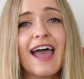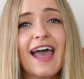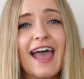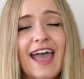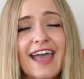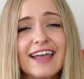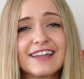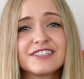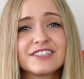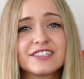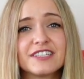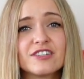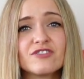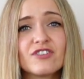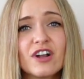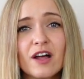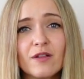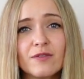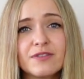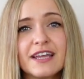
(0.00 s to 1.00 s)
And
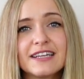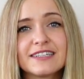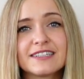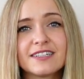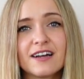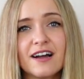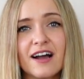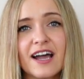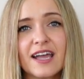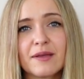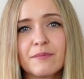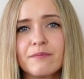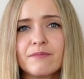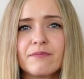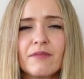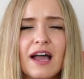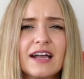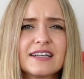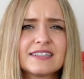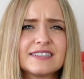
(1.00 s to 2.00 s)
around that time,
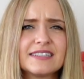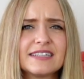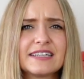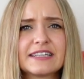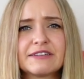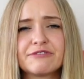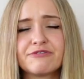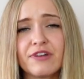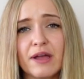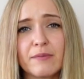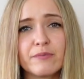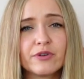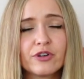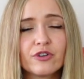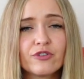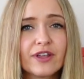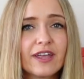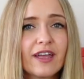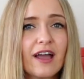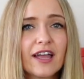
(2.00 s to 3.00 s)
I think in
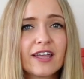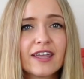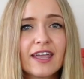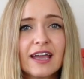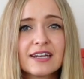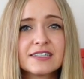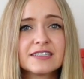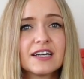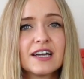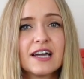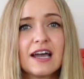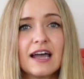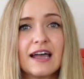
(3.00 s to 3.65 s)
February, I get